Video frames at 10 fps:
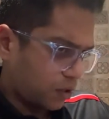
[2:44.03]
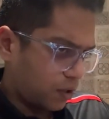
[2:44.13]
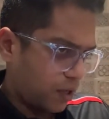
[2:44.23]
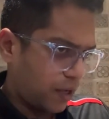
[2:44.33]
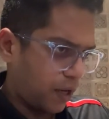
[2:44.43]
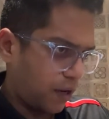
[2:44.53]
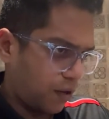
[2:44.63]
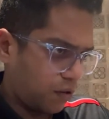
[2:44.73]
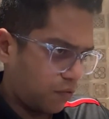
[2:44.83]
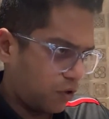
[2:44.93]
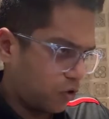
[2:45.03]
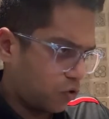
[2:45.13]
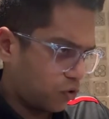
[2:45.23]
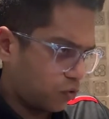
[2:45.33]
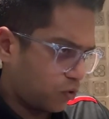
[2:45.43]
And we're going to go
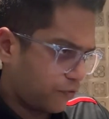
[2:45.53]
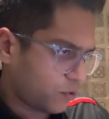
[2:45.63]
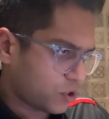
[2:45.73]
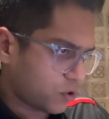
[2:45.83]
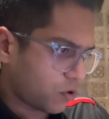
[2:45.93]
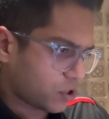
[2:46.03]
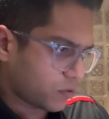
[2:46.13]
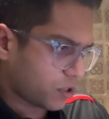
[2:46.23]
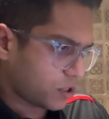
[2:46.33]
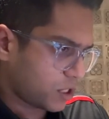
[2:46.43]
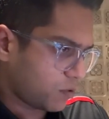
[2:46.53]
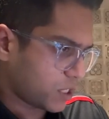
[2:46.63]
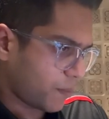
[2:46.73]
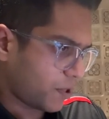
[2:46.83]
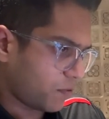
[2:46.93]
through a few stocks. We're going to see what's
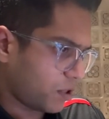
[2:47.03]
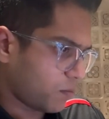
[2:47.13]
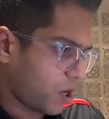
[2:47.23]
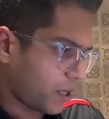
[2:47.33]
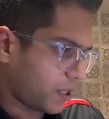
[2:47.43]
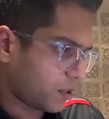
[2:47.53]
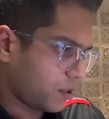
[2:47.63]
happening with the market.